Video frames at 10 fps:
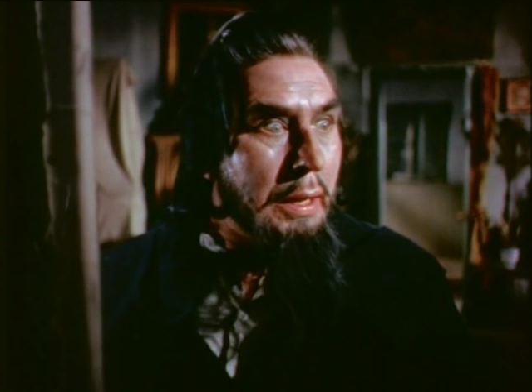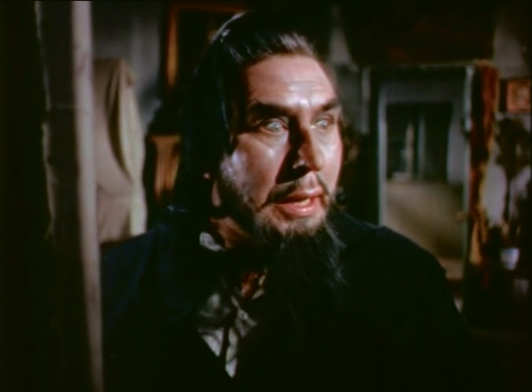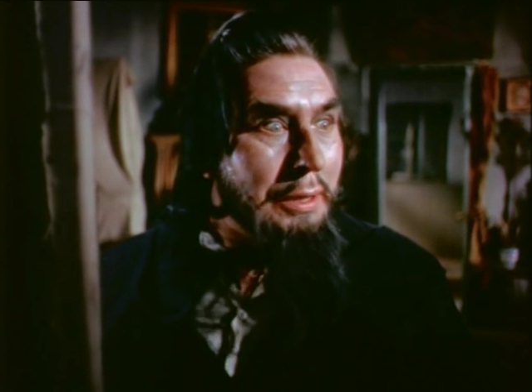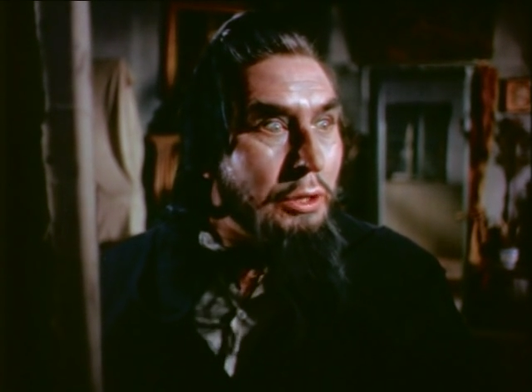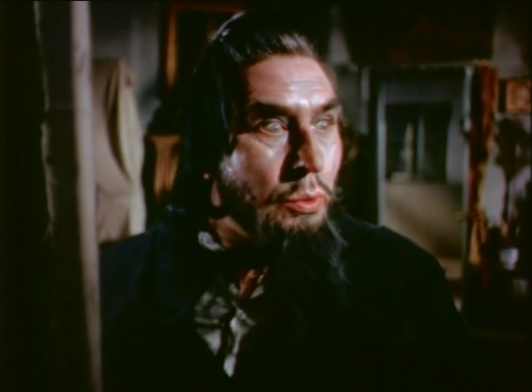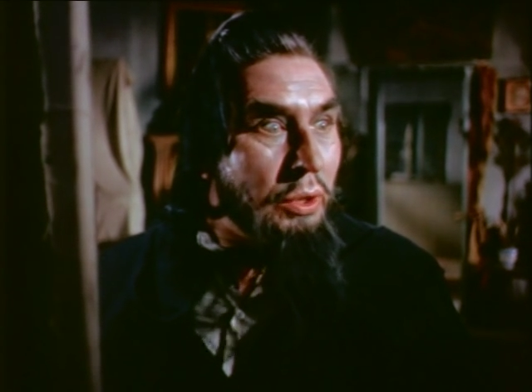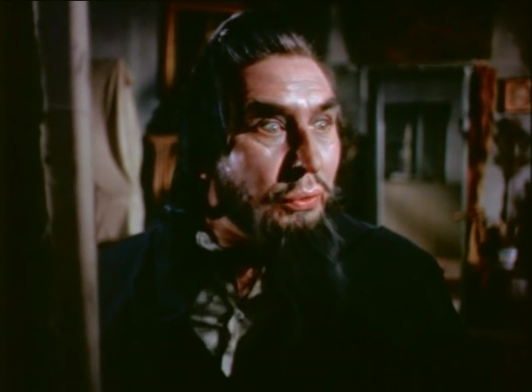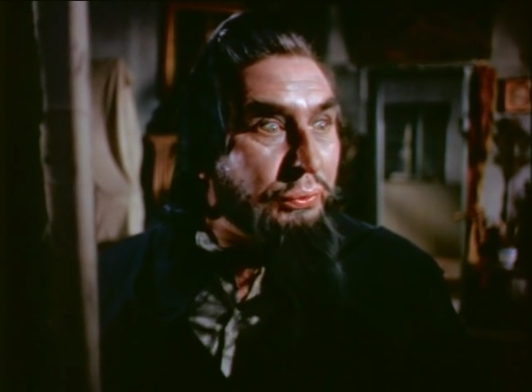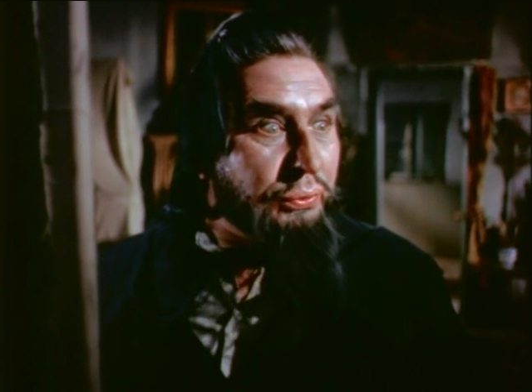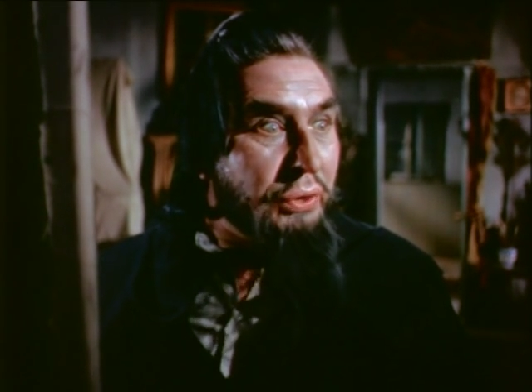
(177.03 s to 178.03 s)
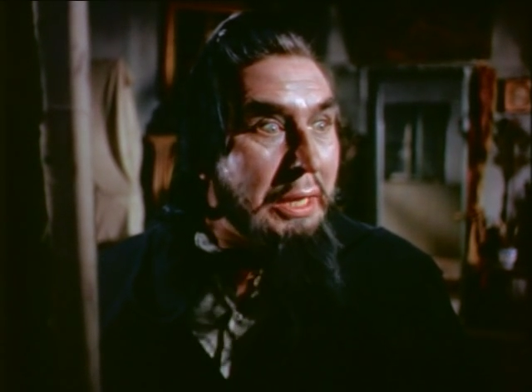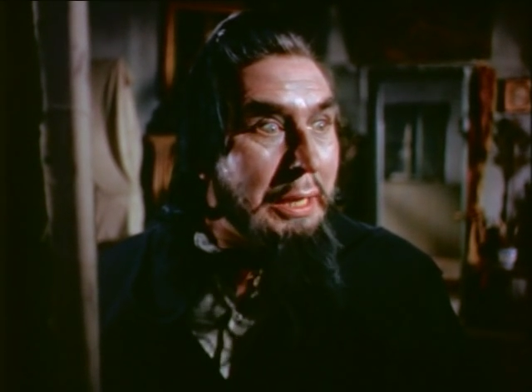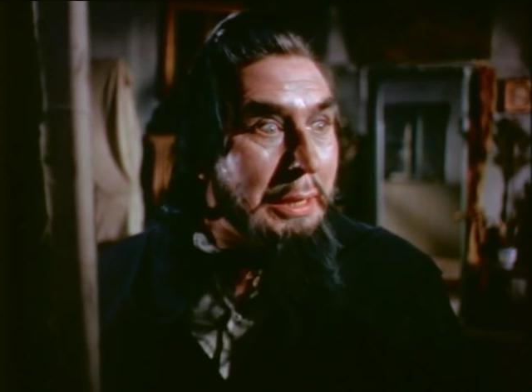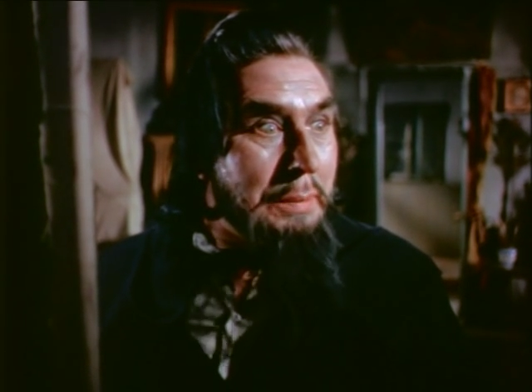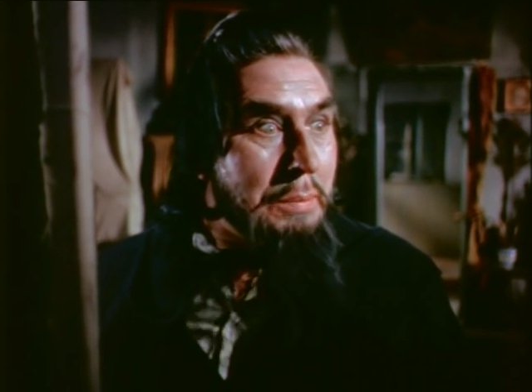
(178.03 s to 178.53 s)
And you will
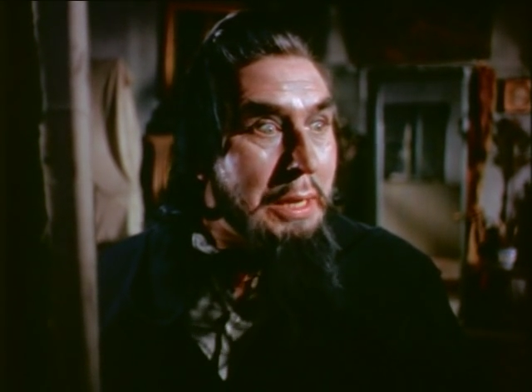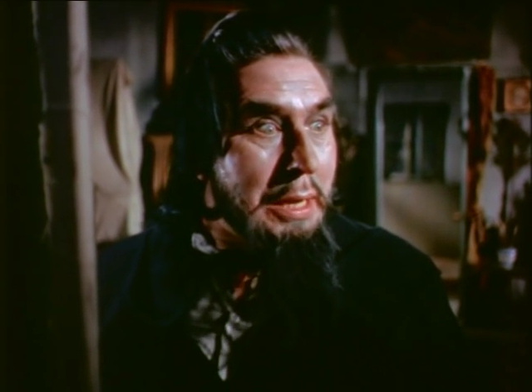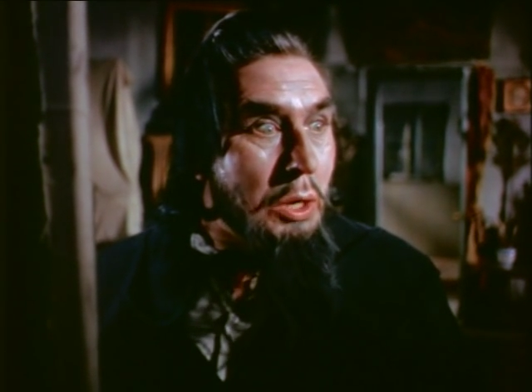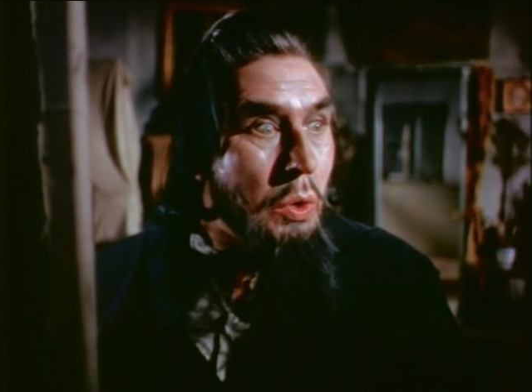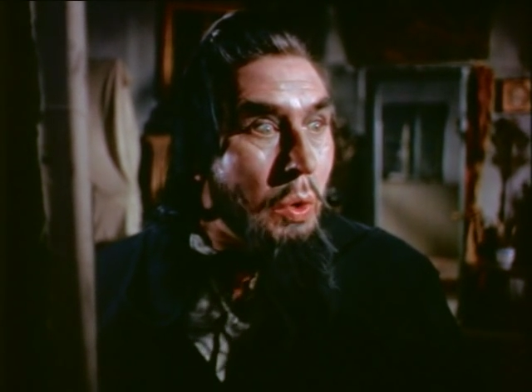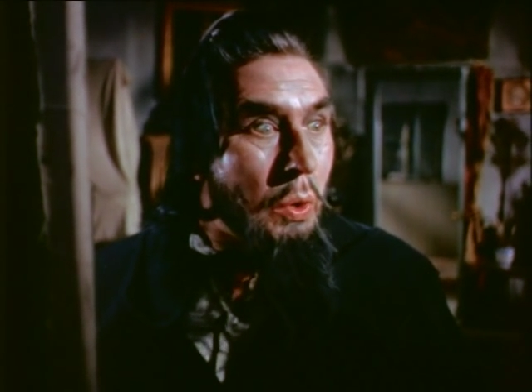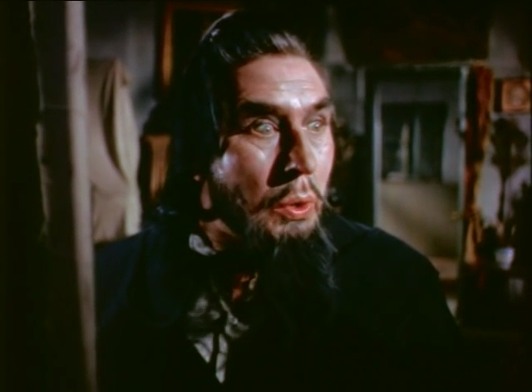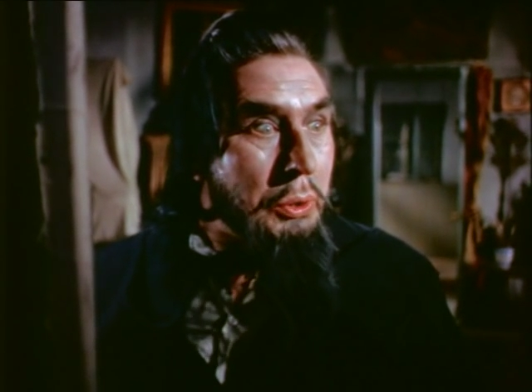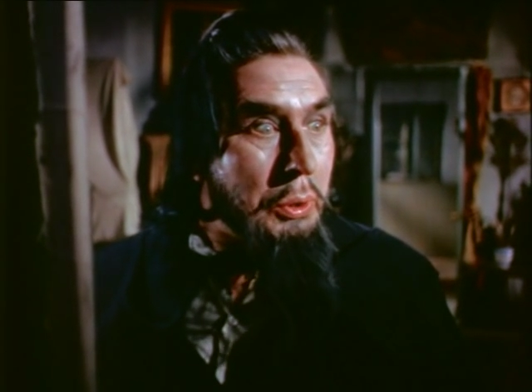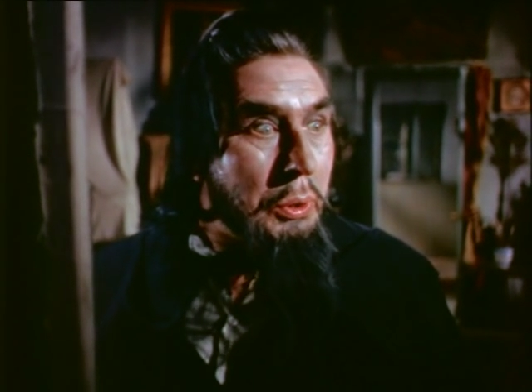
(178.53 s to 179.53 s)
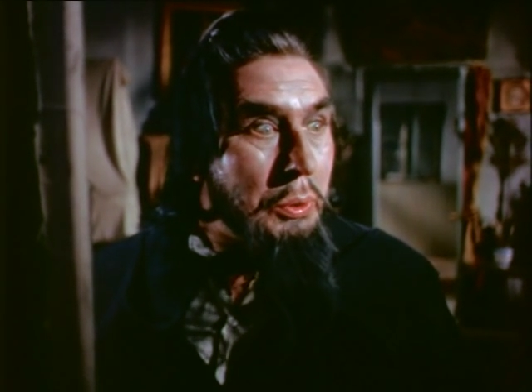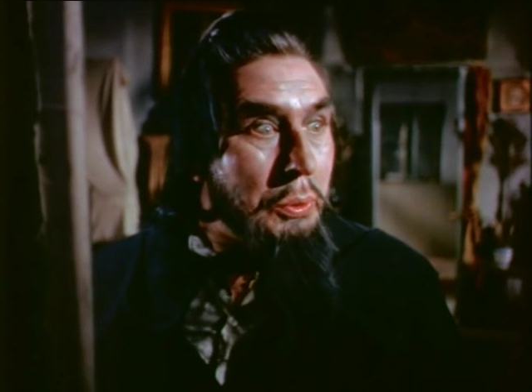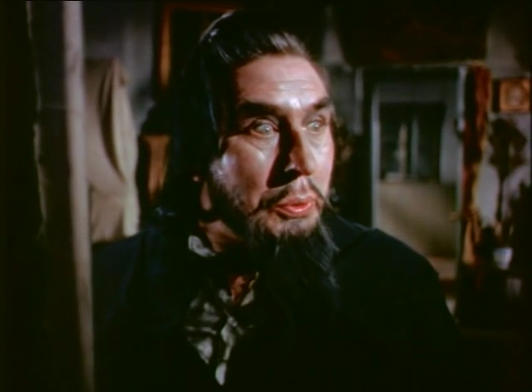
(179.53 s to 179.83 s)
feel me call to you.